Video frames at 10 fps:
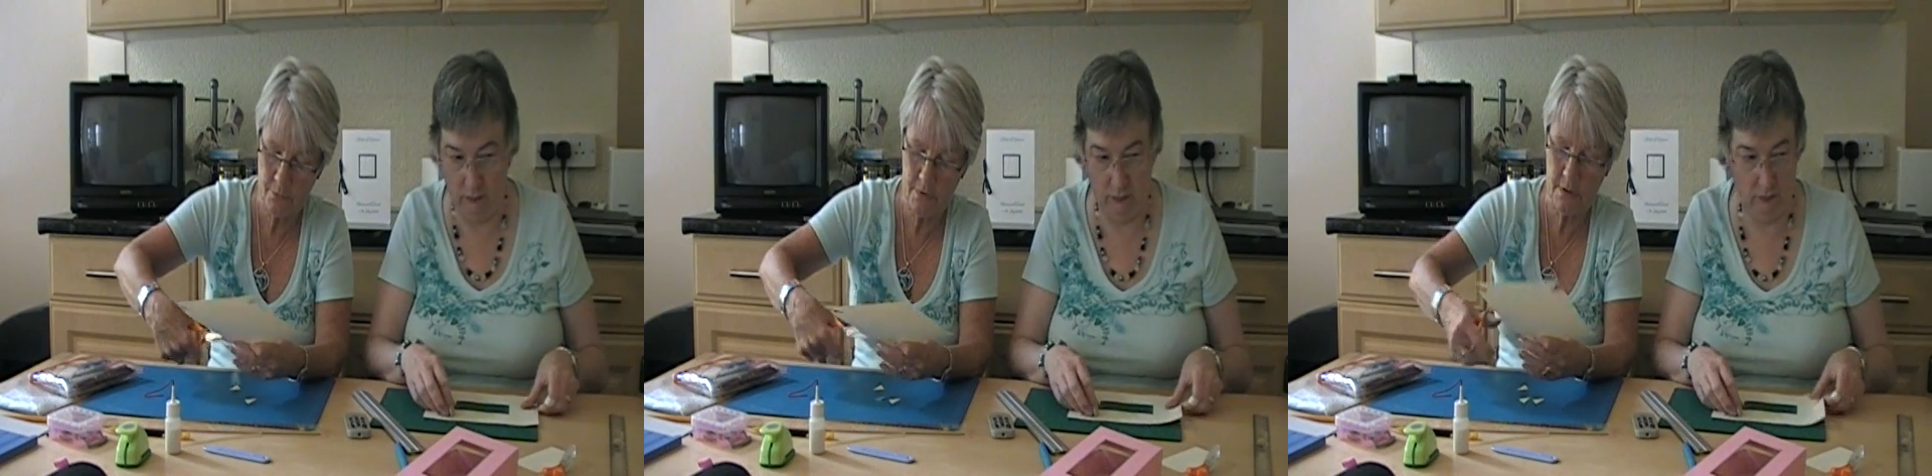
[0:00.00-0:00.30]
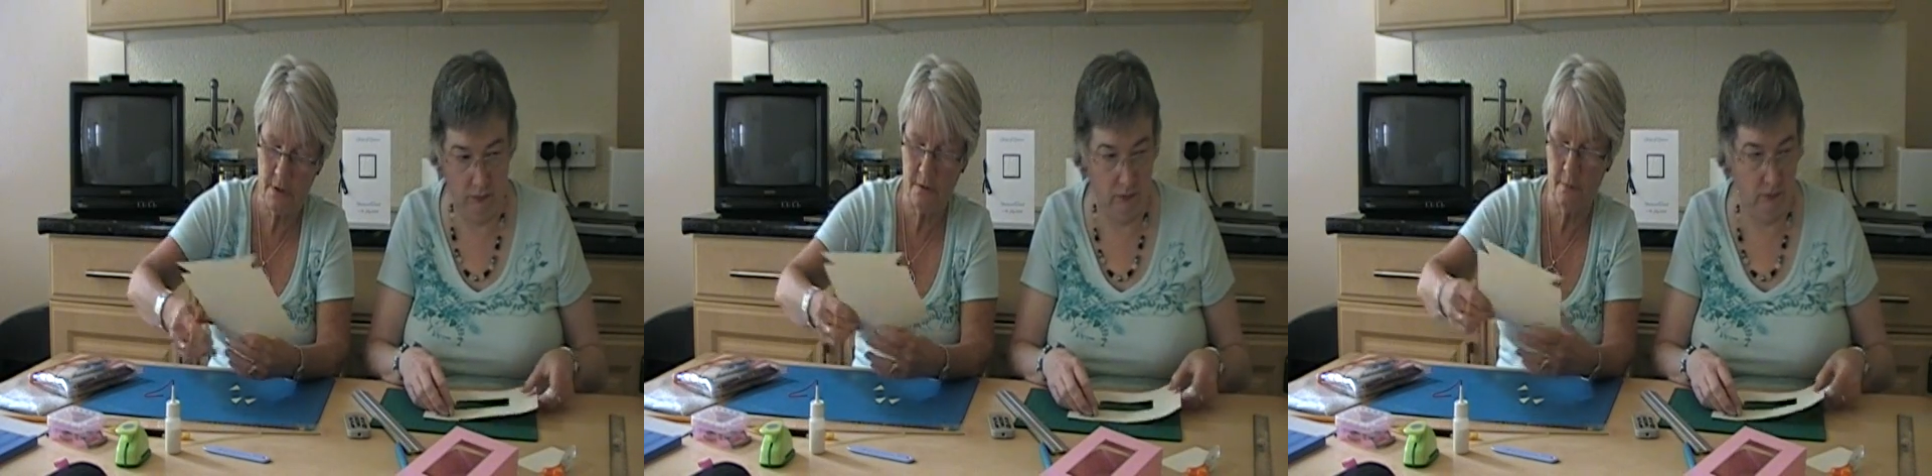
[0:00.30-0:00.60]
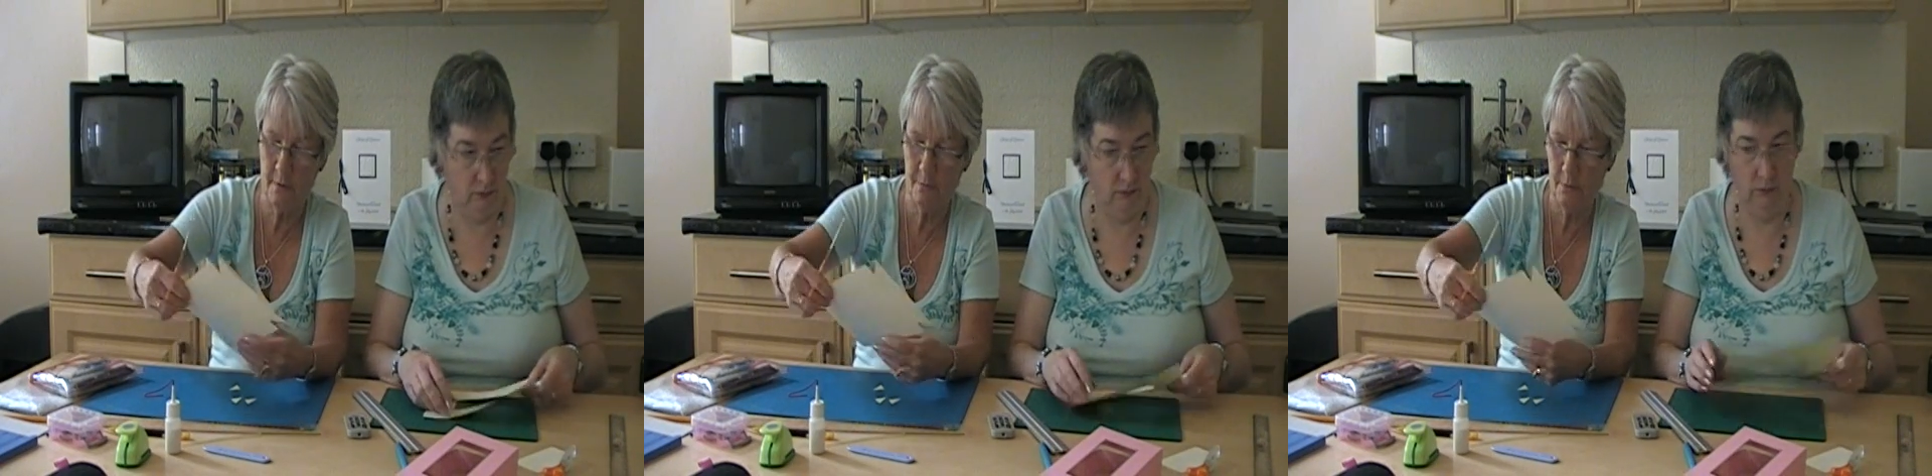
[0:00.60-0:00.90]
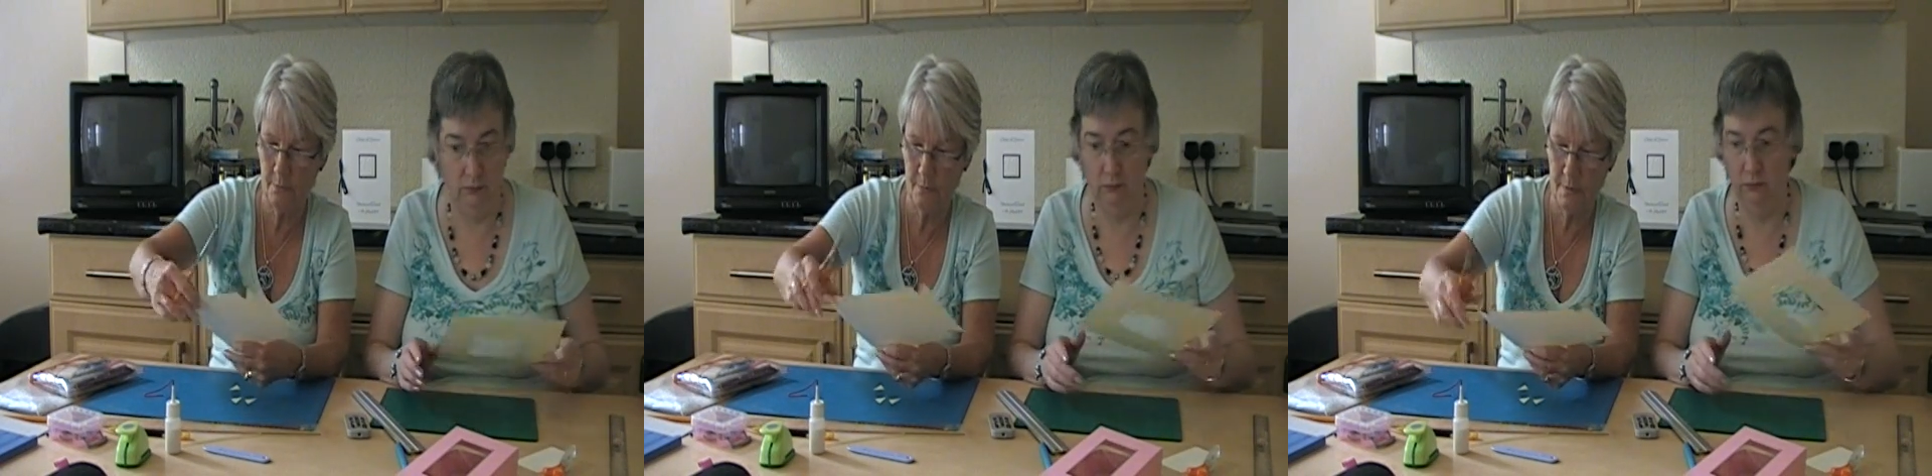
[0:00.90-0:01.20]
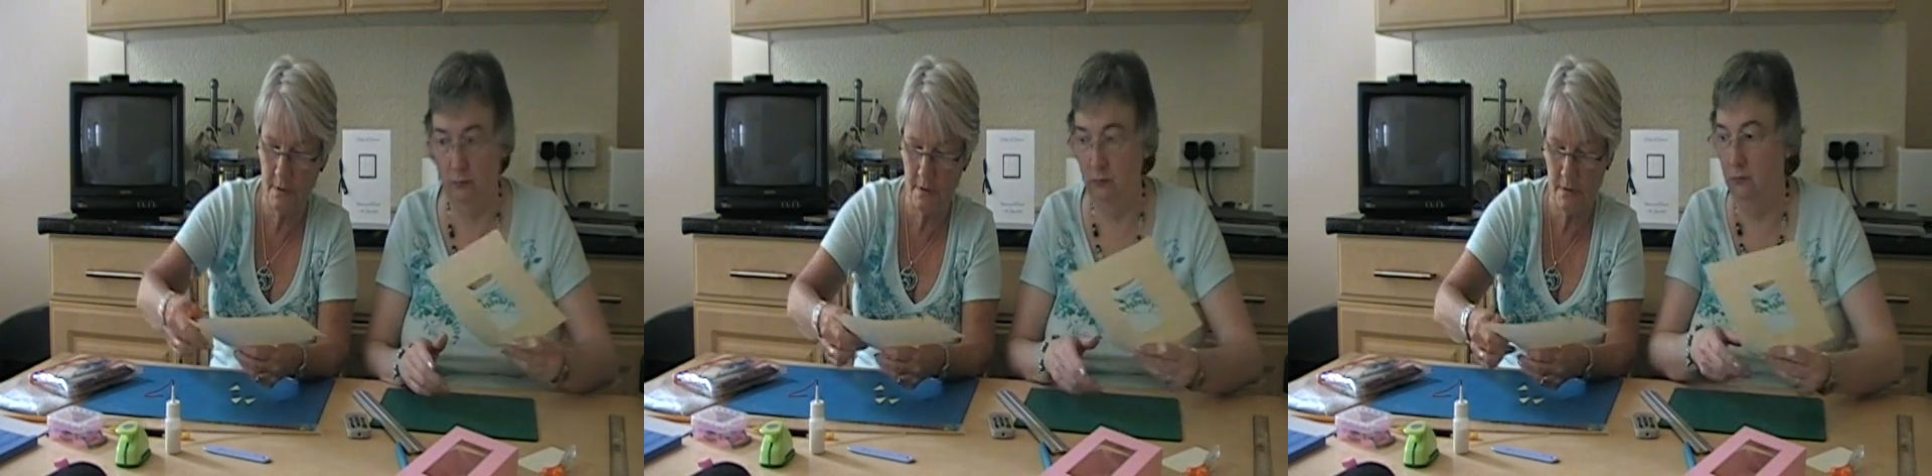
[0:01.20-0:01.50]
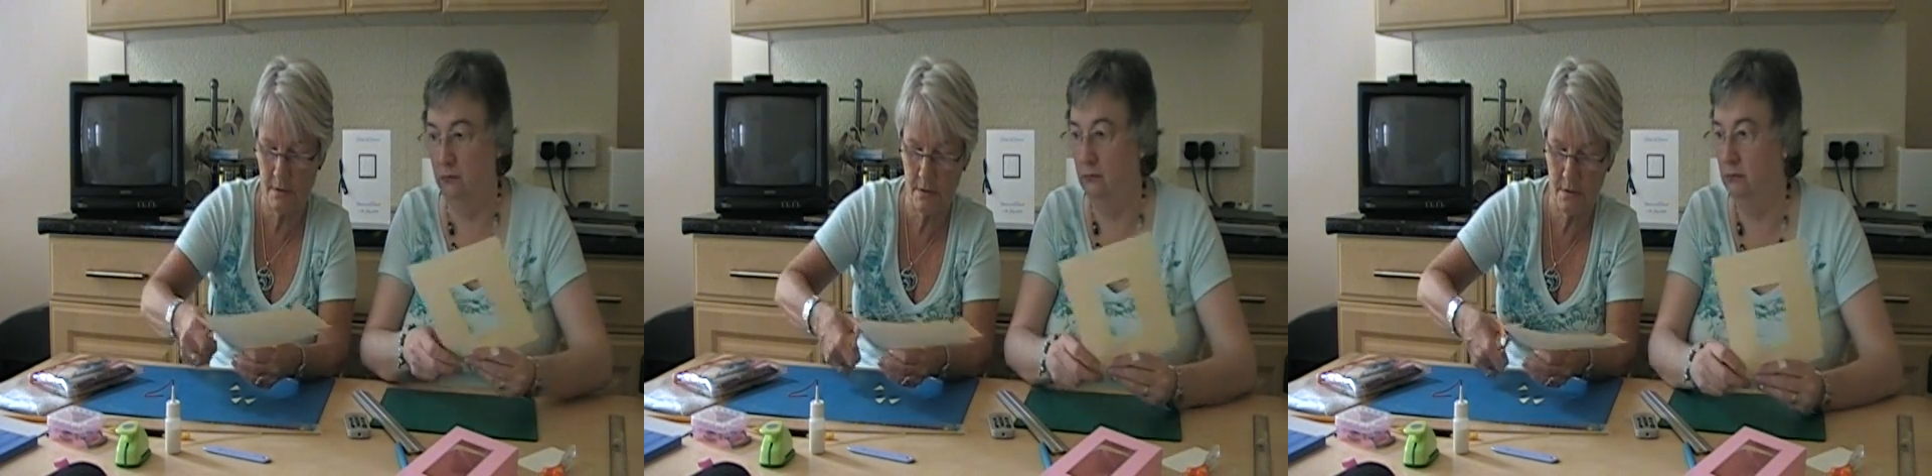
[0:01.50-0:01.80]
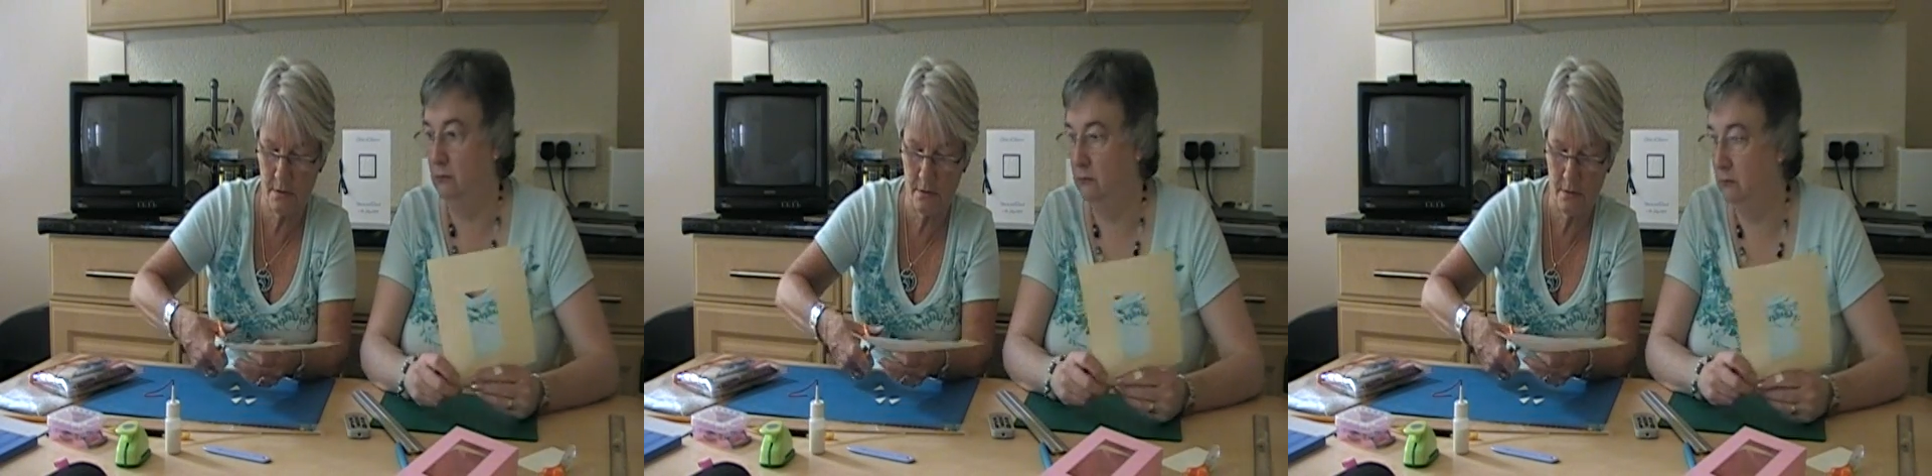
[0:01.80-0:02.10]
we can't remember where it is.